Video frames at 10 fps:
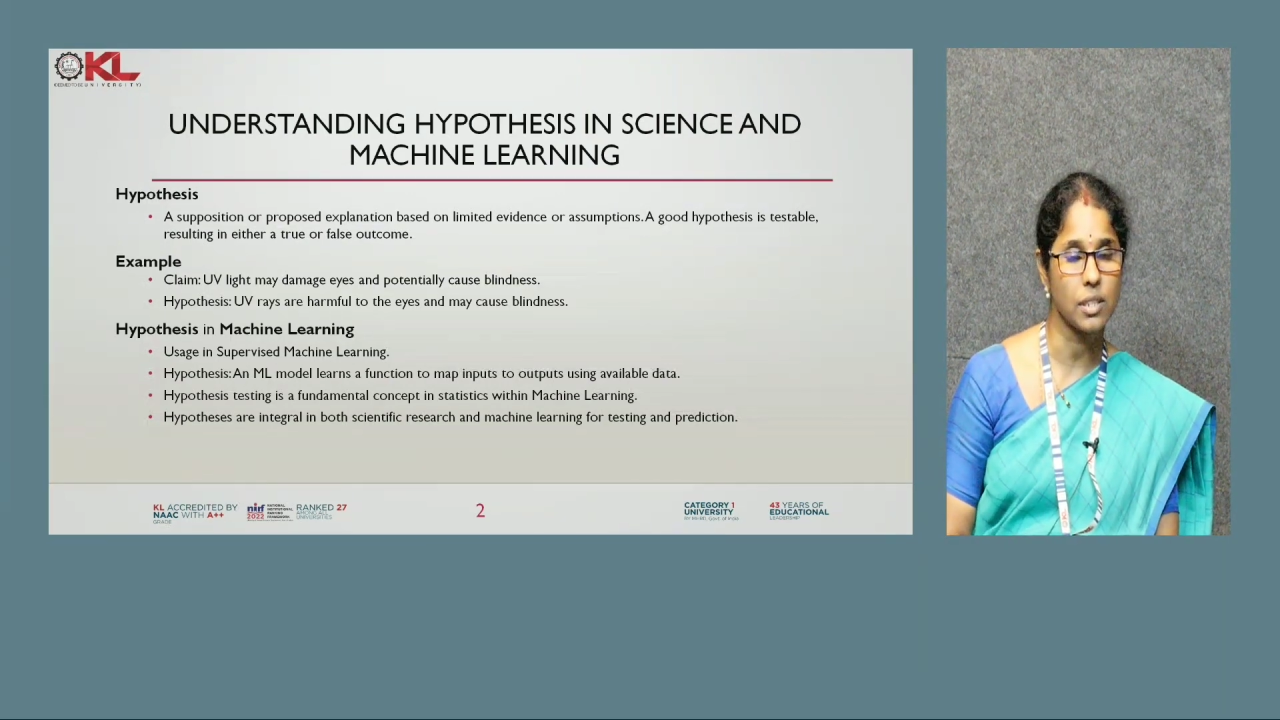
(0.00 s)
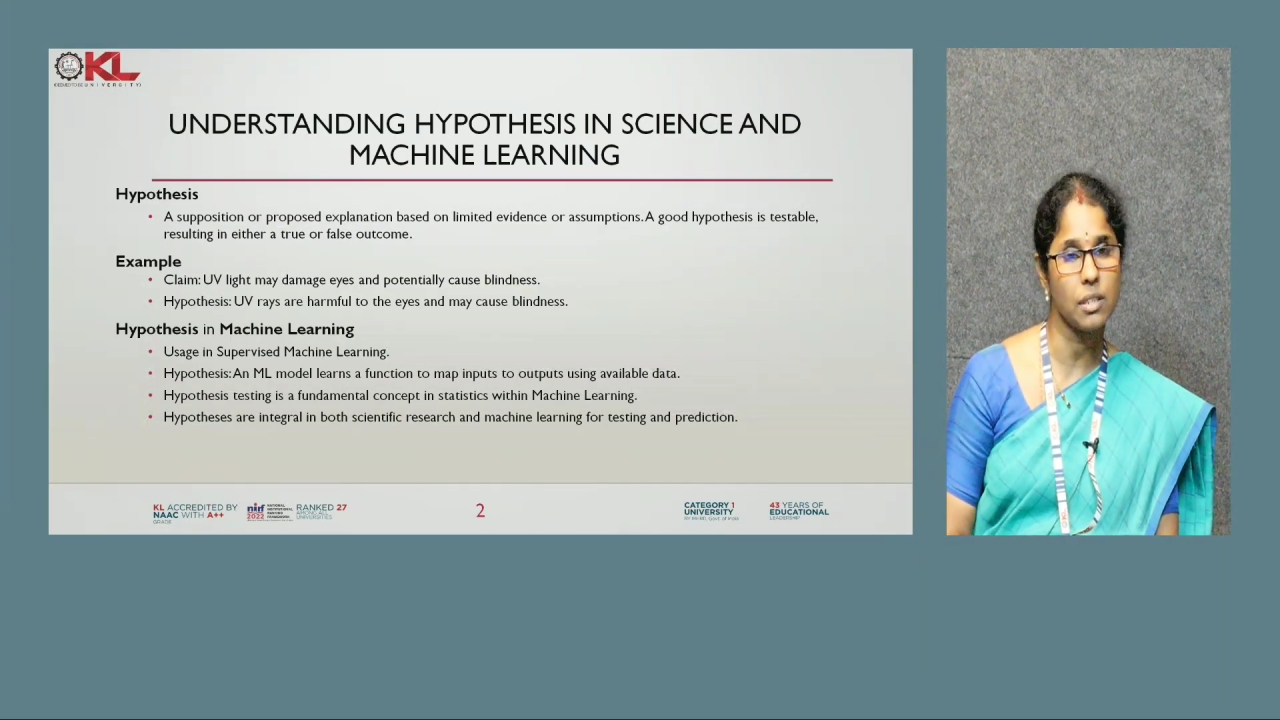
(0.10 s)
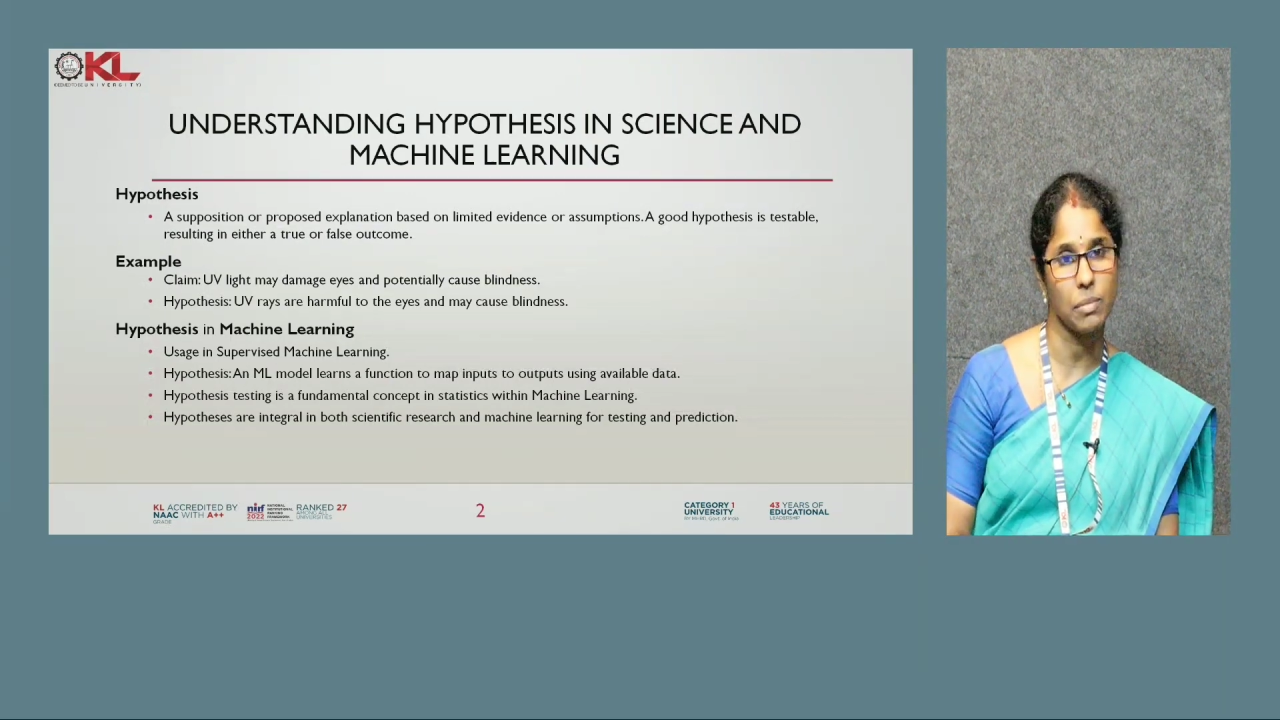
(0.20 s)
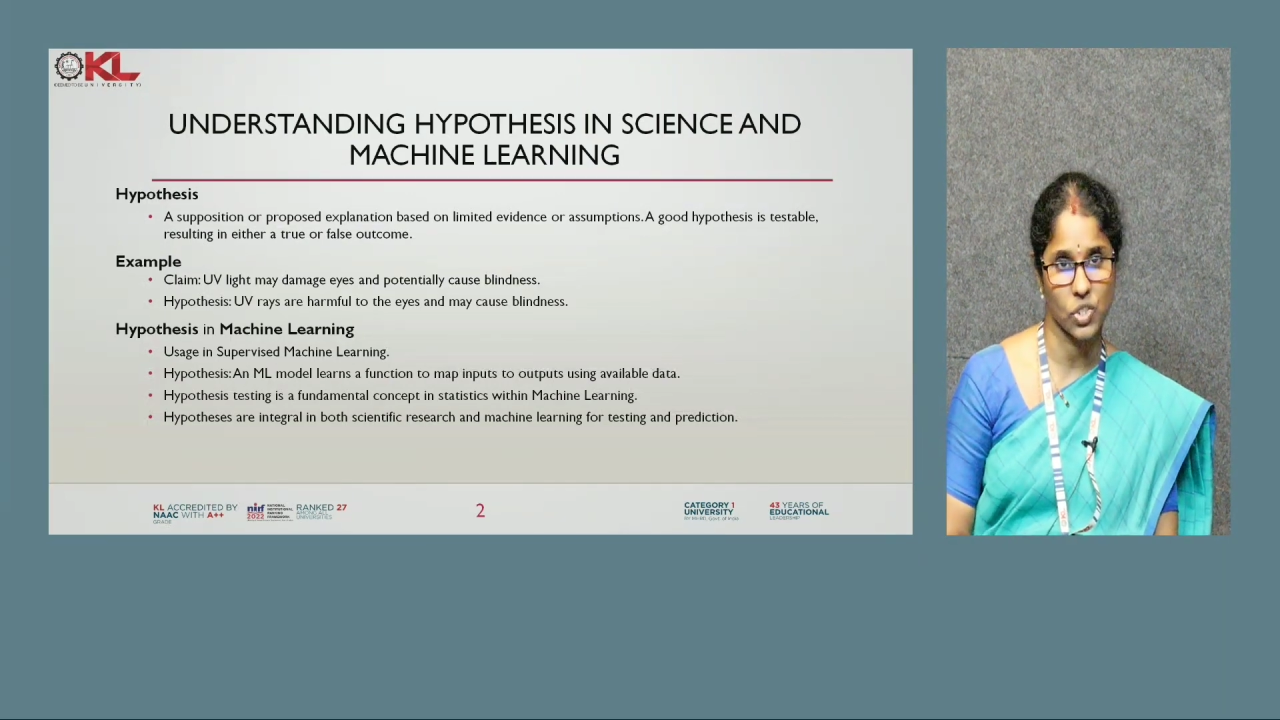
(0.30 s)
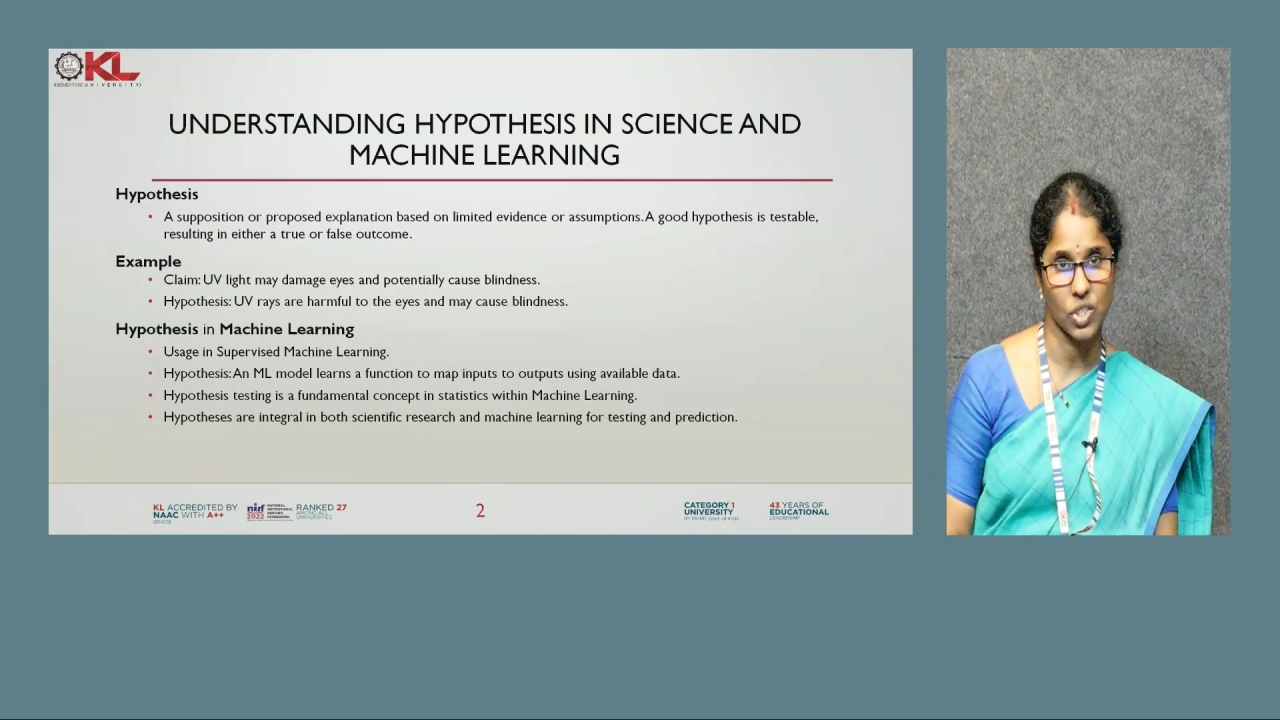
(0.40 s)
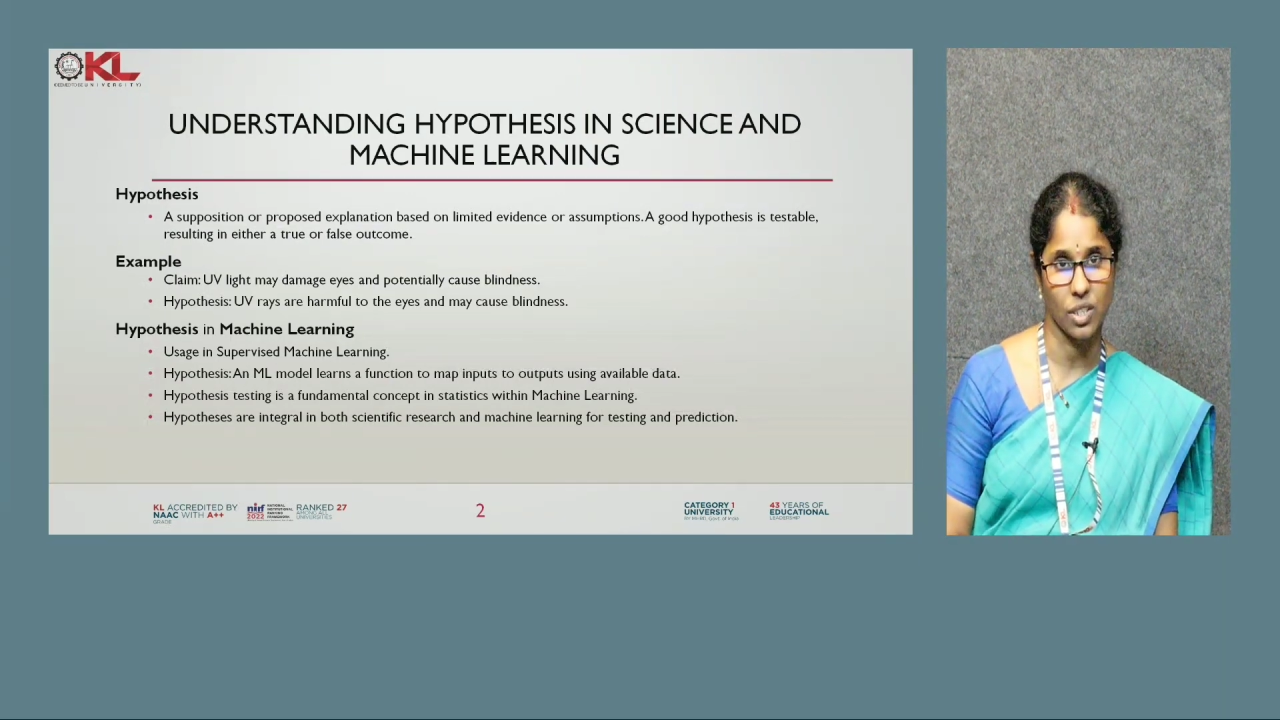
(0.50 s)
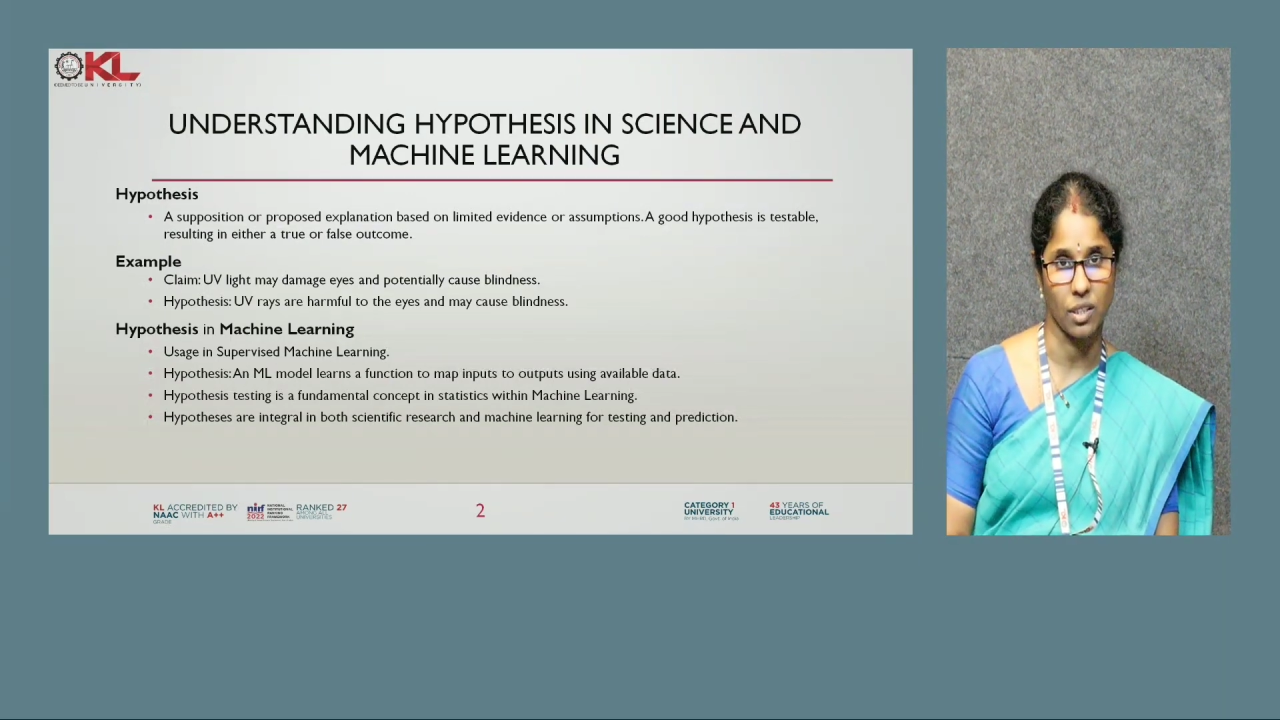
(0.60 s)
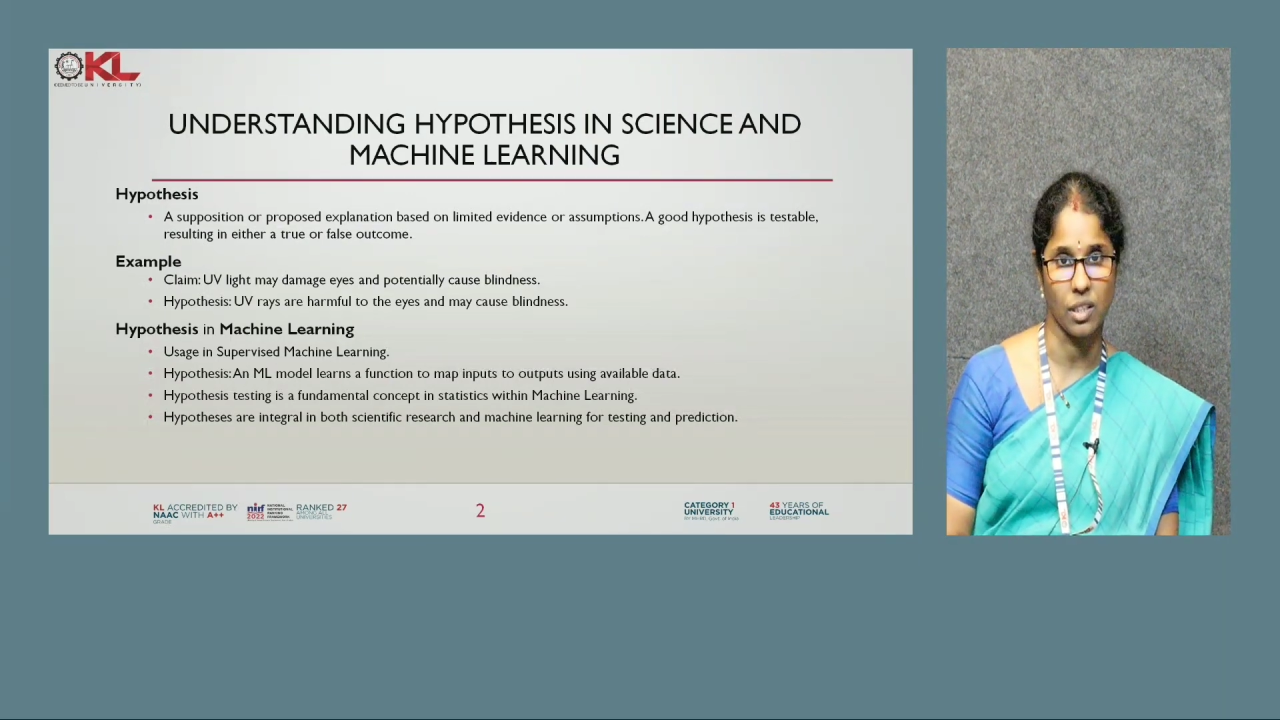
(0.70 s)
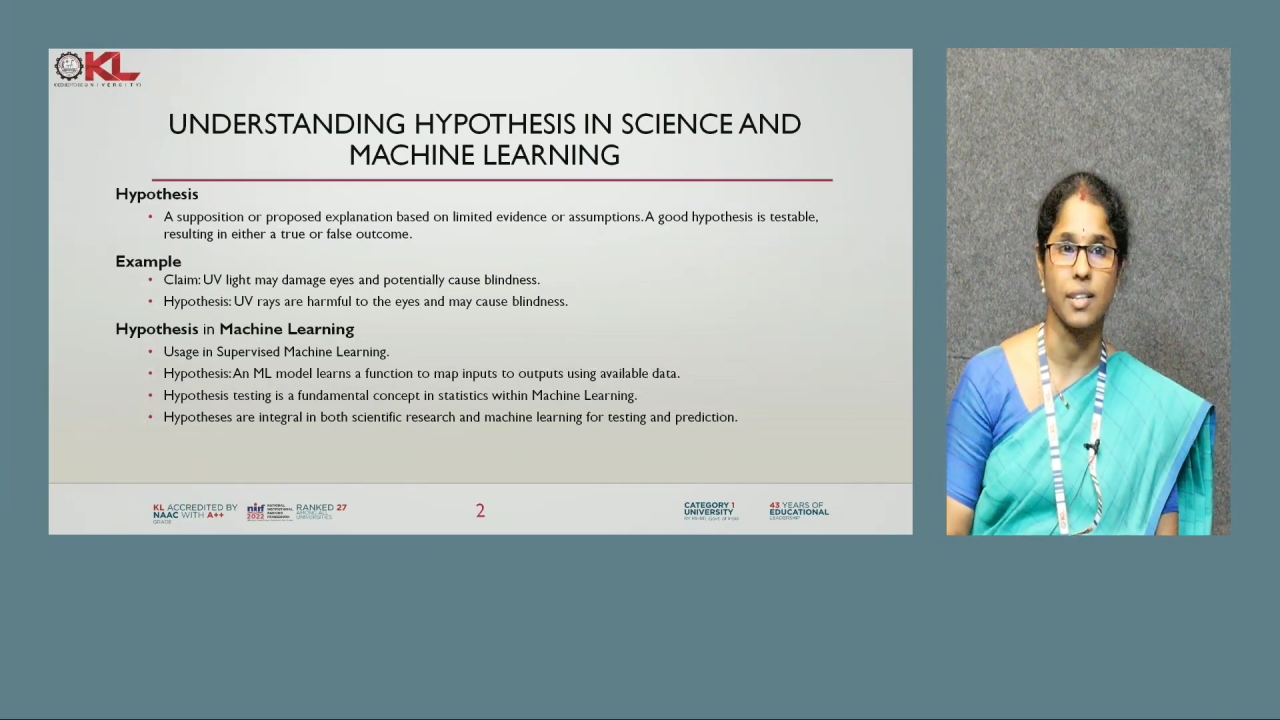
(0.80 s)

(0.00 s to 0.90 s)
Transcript: in machine learning?